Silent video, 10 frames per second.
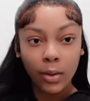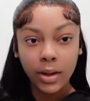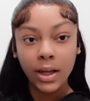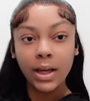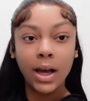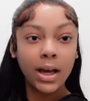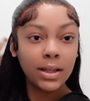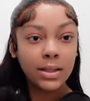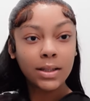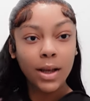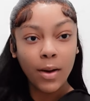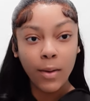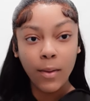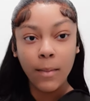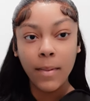Okay guys,
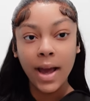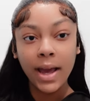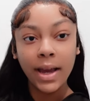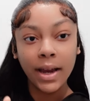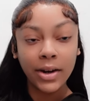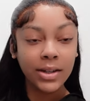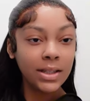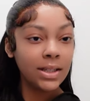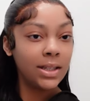so my hair is